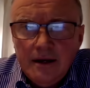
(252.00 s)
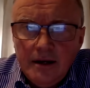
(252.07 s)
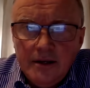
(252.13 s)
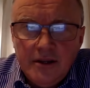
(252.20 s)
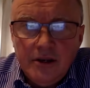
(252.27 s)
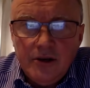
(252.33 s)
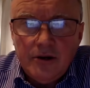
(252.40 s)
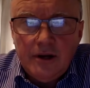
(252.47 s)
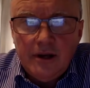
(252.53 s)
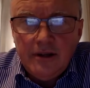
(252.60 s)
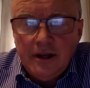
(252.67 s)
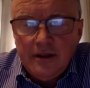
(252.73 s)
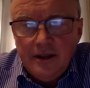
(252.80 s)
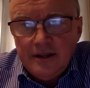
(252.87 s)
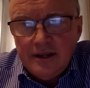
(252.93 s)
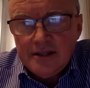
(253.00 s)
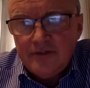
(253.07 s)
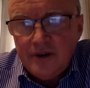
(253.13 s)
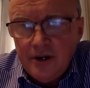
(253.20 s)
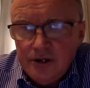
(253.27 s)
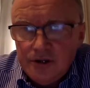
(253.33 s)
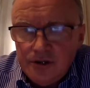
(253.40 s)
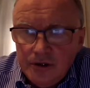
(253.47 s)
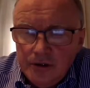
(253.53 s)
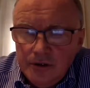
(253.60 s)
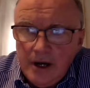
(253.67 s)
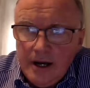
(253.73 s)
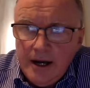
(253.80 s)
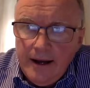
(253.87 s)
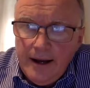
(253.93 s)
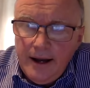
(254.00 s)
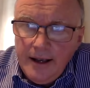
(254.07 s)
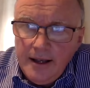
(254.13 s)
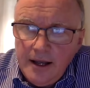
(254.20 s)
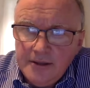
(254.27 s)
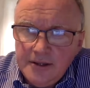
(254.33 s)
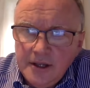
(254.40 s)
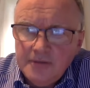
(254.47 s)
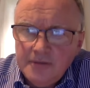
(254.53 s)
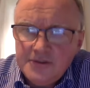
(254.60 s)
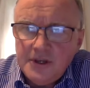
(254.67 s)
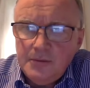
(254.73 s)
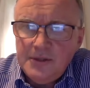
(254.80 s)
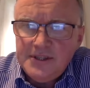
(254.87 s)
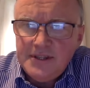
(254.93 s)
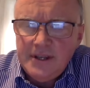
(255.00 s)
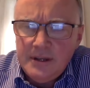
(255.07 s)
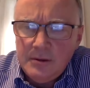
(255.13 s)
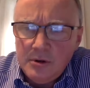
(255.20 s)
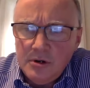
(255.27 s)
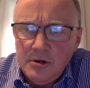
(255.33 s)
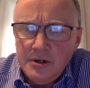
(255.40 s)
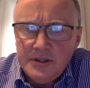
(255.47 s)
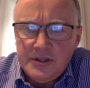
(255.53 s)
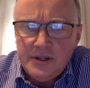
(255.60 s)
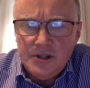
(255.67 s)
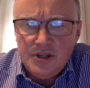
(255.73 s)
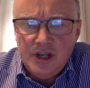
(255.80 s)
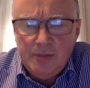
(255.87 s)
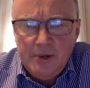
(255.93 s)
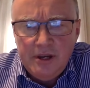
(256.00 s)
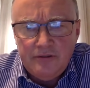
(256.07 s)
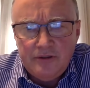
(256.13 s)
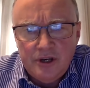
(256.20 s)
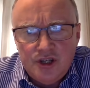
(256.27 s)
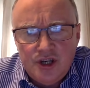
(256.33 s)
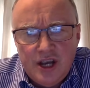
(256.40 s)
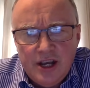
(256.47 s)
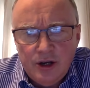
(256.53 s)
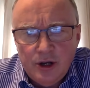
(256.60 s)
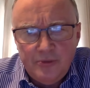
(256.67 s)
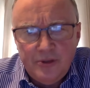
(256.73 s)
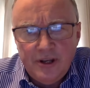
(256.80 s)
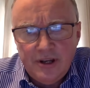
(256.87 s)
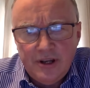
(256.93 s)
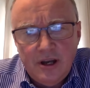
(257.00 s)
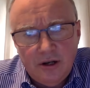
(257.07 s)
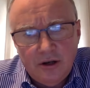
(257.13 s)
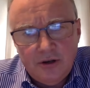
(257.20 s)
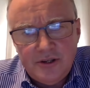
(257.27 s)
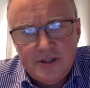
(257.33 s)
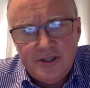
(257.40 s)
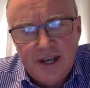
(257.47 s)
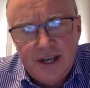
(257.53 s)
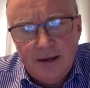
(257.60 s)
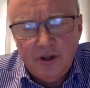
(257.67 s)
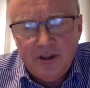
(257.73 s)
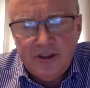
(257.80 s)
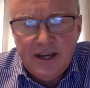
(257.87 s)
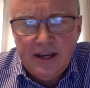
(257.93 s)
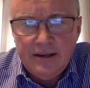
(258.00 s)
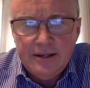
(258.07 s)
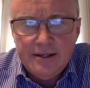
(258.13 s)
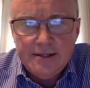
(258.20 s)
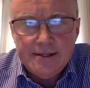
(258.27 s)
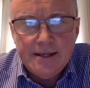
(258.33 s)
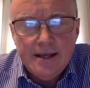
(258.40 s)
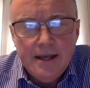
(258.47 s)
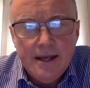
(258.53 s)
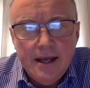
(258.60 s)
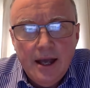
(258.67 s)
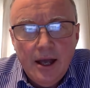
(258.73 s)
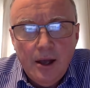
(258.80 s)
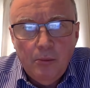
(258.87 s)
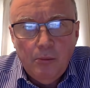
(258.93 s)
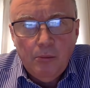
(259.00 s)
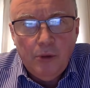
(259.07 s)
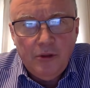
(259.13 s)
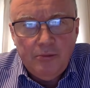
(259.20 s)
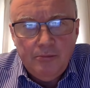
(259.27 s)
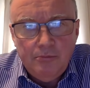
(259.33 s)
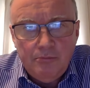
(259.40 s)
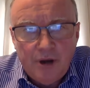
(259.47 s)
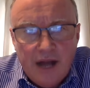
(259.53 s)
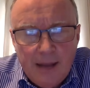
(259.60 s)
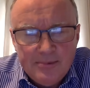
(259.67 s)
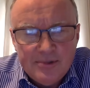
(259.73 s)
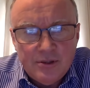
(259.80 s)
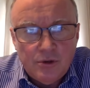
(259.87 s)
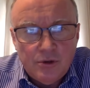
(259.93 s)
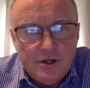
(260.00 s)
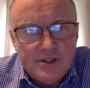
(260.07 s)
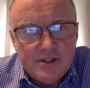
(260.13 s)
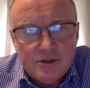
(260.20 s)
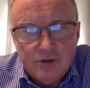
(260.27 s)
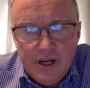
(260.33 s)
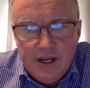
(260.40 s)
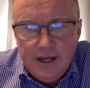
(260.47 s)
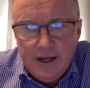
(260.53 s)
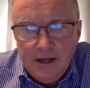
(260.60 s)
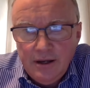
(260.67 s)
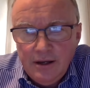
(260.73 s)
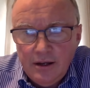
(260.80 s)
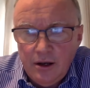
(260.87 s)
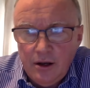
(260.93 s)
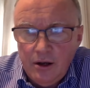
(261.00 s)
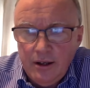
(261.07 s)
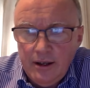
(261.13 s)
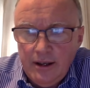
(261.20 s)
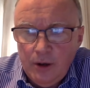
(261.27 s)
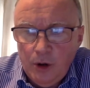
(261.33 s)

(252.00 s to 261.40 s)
yeah i think you're i think that's very true I, I think if someone said they were going to their gp for a checkup they kind of understand what that is but perhaps the word screening